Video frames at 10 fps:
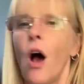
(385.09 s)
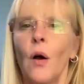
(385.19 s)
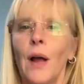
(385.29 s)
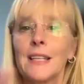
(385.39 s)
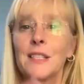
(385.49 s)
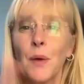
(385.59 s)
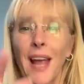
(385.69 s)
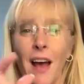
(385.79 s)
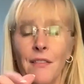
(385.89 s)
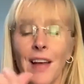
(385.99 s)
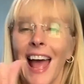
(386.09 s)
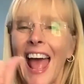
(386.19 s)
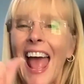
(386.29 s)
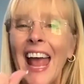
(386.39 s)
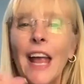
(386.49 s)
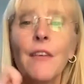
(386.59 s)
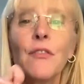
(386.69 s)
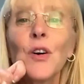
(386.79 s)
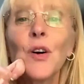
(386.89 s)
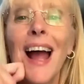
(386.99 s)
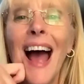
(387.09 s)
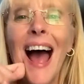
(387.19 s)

Okay, so we have A for